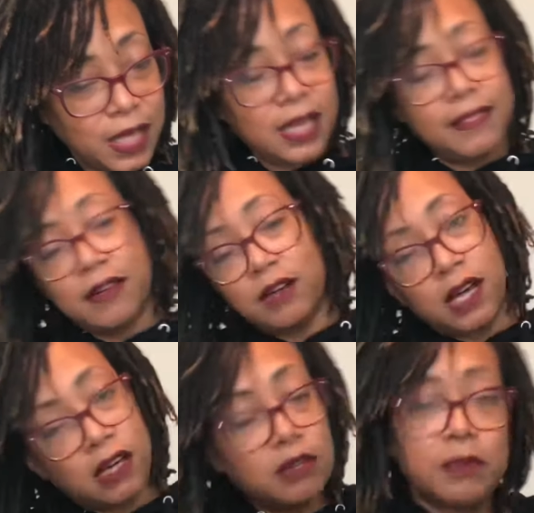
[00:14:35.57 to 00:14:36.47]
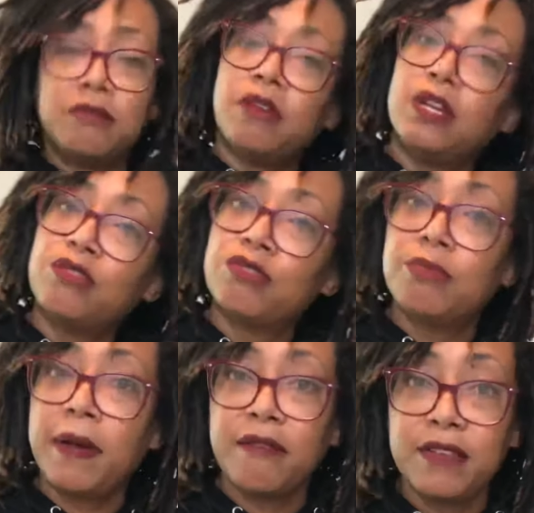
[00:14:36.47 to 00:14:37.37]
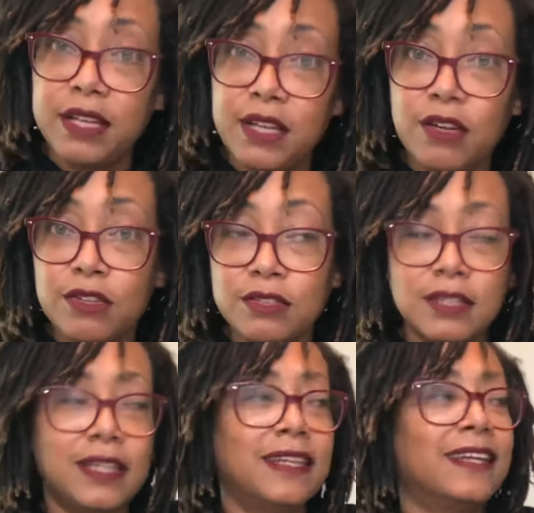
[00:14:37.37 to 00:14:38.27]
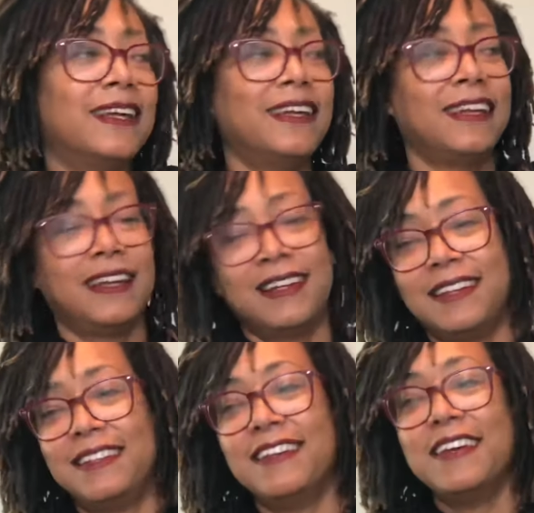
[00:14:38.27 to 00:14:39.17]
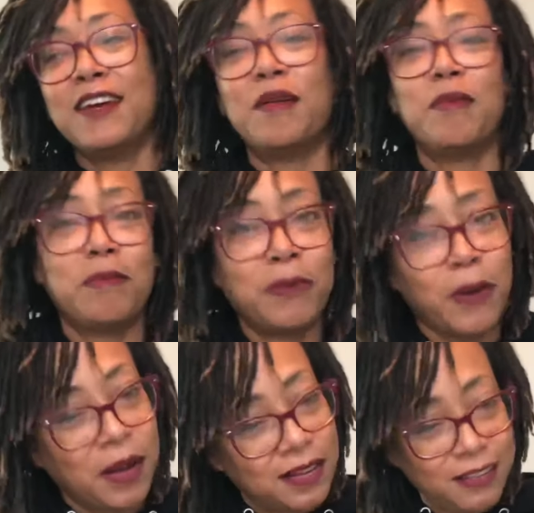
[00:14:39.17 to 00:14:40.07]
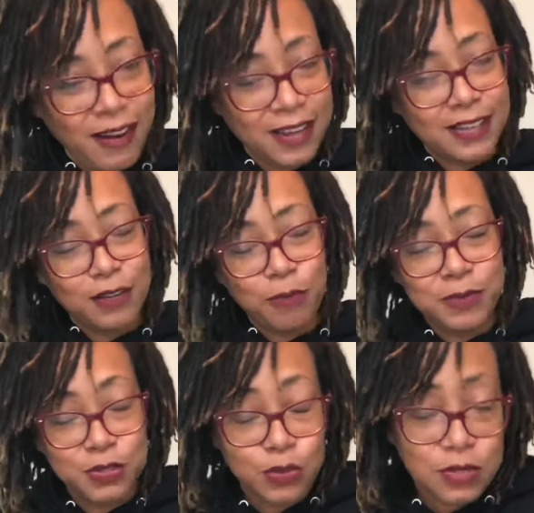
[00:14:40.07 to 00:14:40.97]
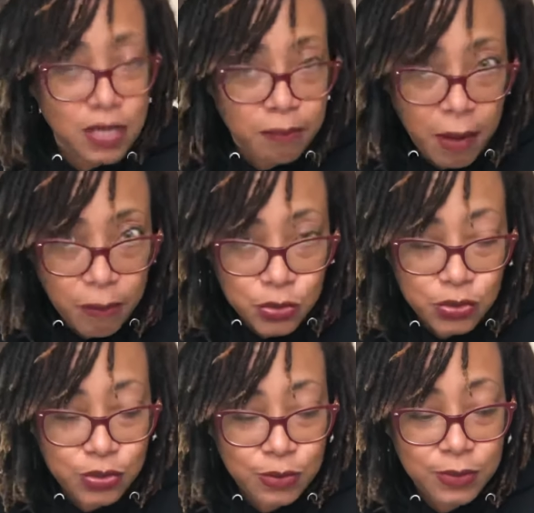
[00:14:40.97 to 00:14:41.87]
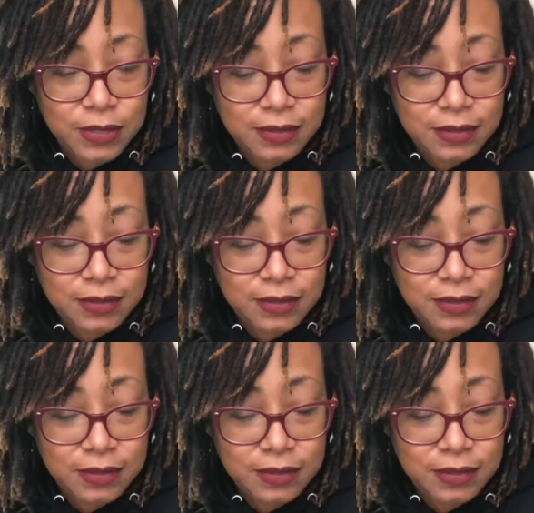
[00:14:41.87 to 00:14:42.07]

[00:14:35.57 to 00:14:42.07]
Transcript: they're not going to be running through my videos and cracking open doors like, Mom, what you doing?